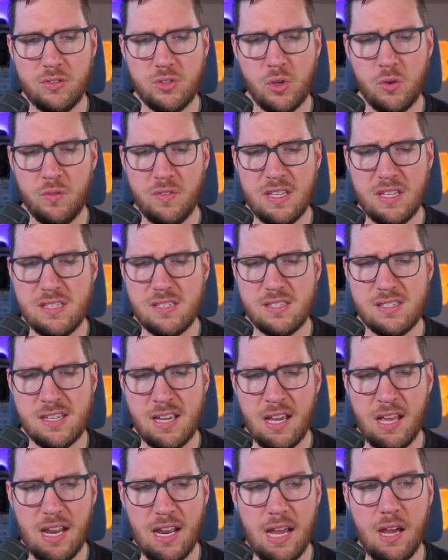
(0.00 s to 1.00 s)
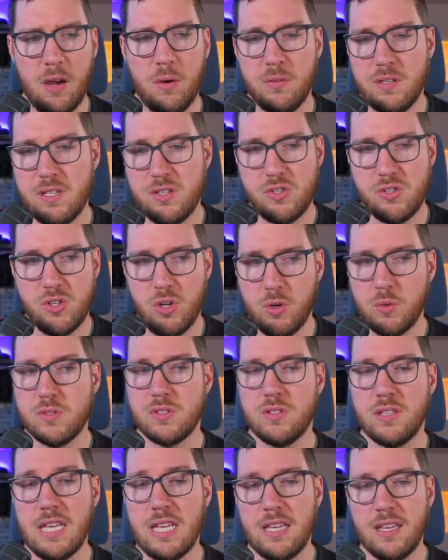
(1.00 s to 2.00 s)
Don't, this is not how these
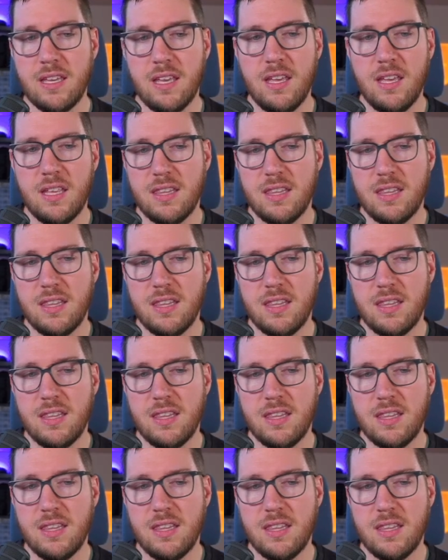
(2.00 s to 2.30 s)
notes link.